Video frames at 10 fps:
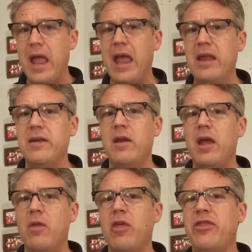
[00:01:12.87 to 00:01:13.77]
And
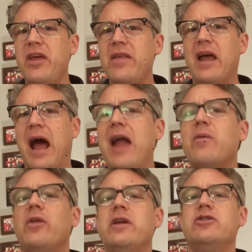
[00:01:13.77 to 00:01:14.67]
the thing that I
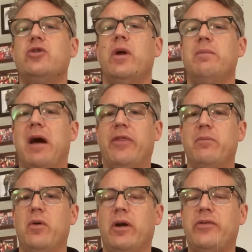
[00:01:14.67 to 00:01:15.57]
really enjoyed about the
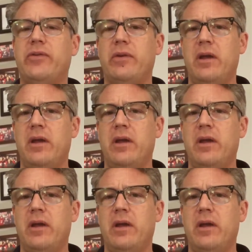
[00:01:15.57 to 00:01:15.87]
books,